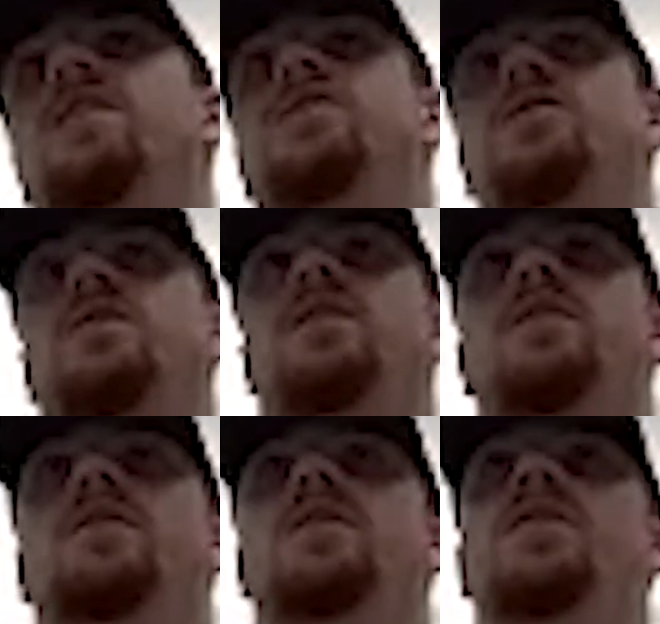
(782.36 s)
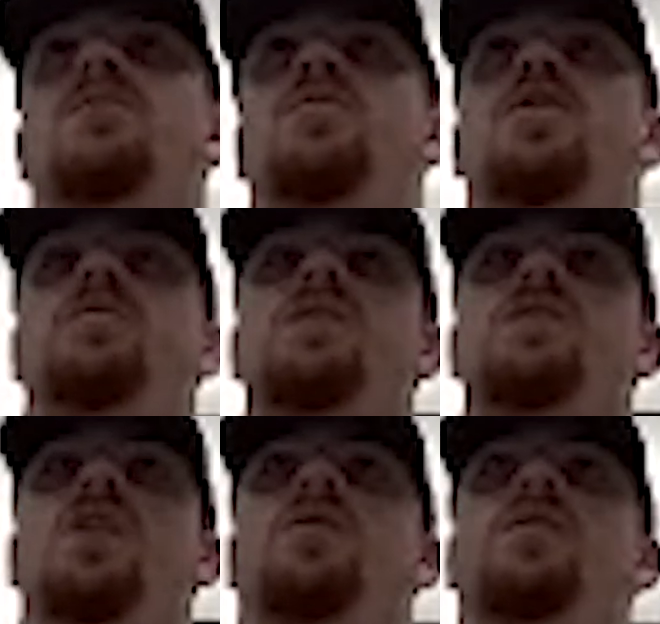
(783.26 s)
sure that, you know, I'm putting
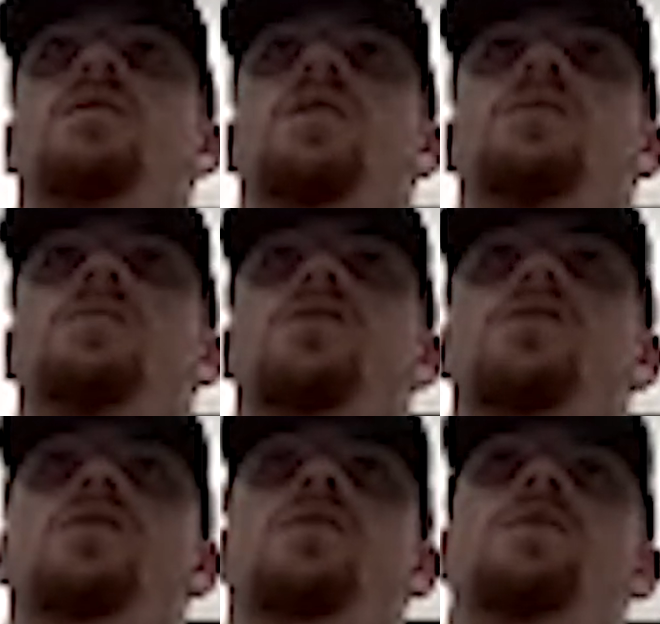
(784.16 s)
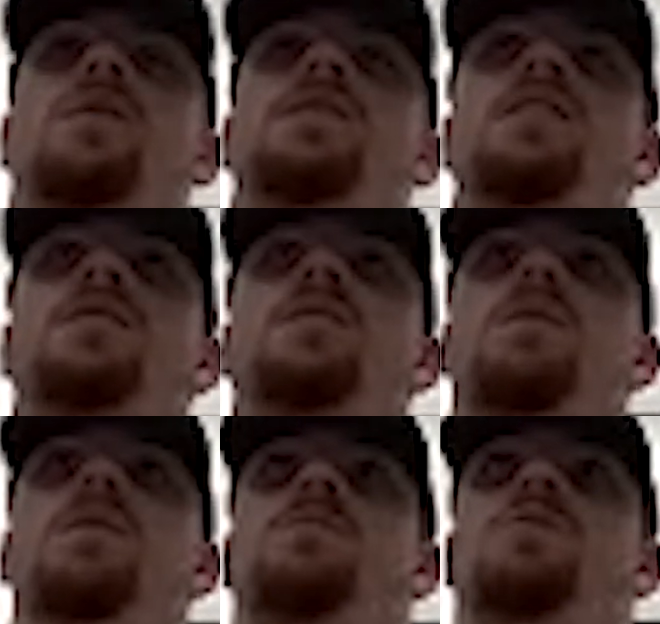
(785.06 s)
myself in the best position and my team in the
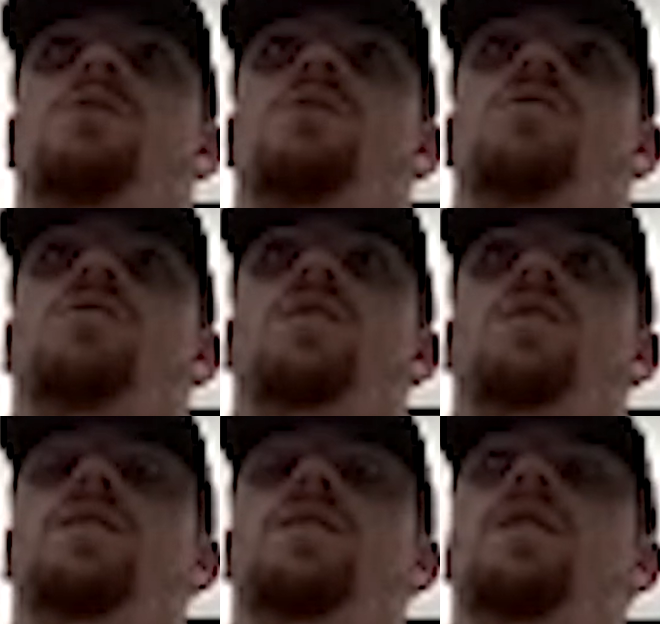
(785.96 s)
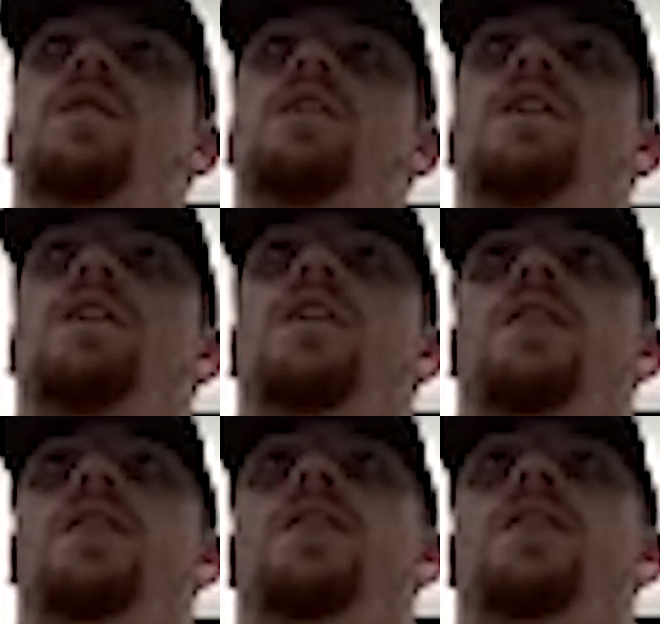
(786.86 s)
best position to win.
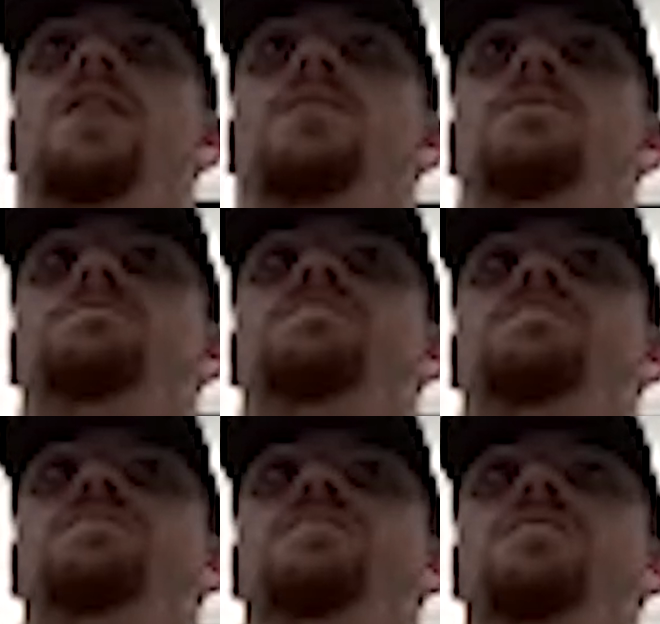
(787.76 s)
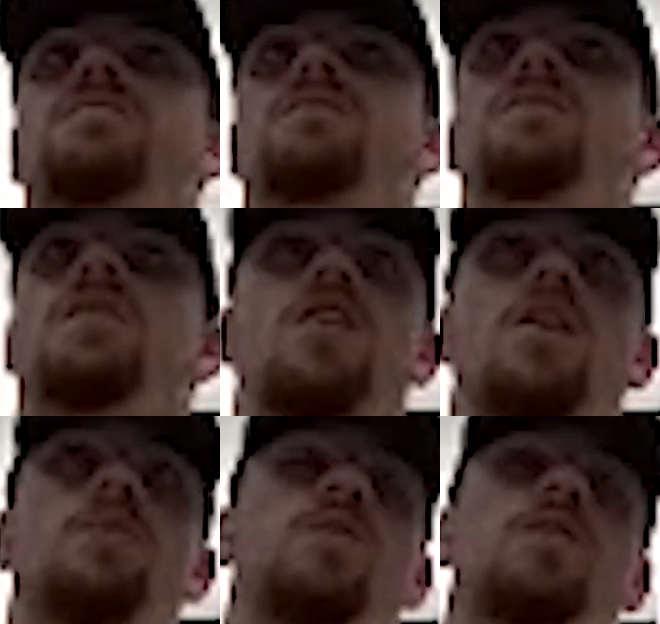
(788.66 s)
And, you know,
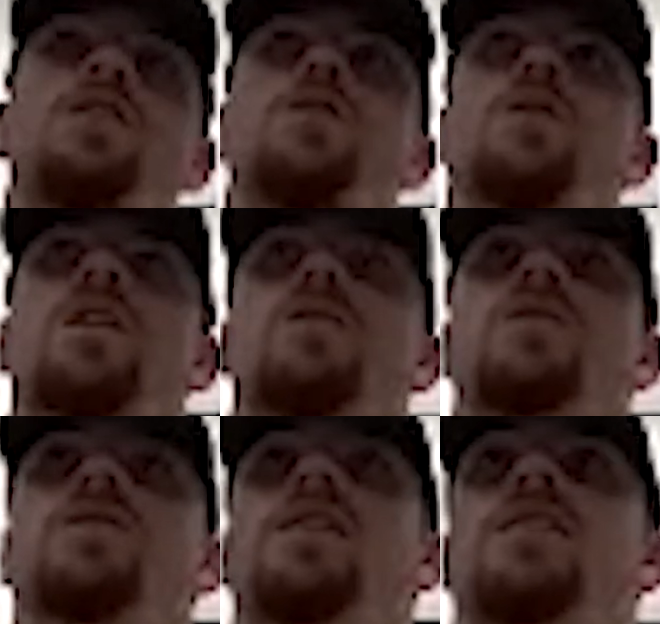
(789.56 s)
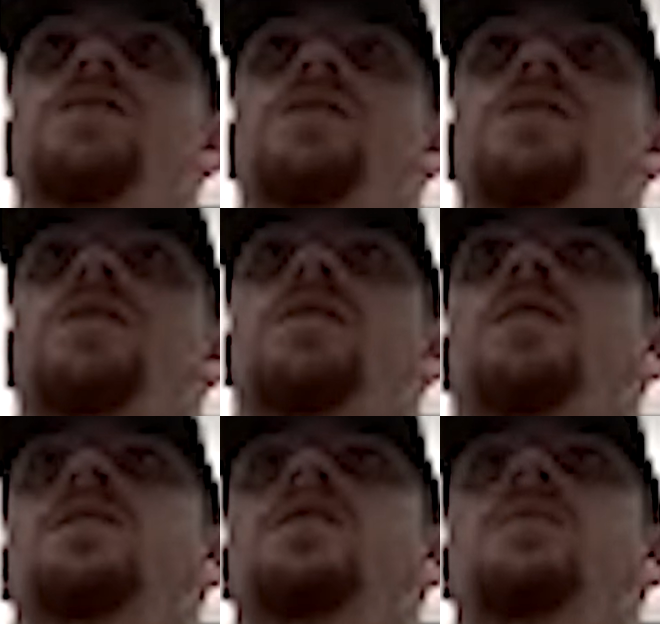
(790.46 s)
I'm willing to do whatever it takes to
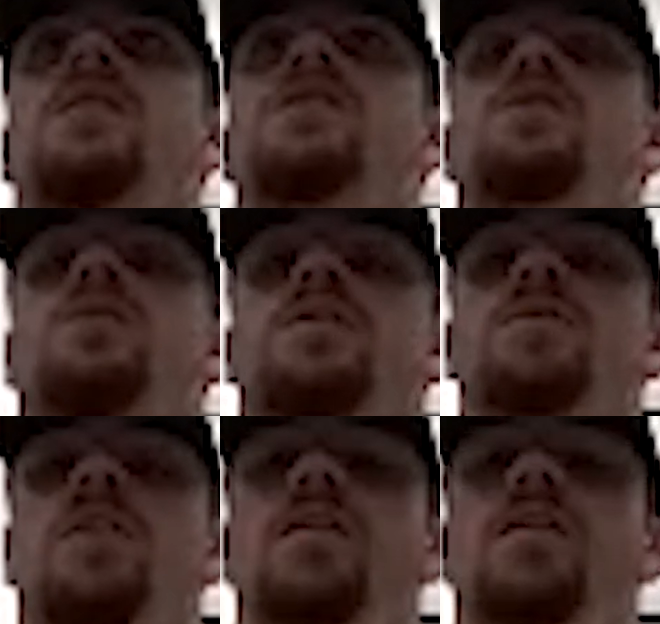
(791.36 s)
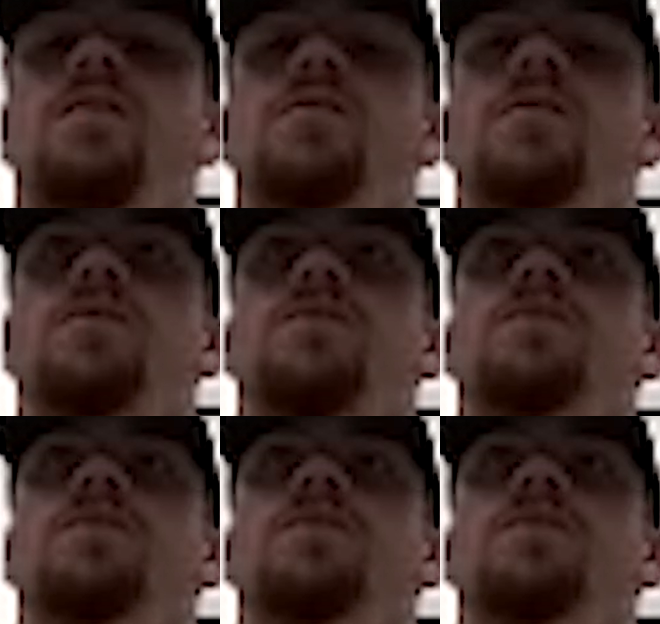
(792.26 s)
make sure we do that. So.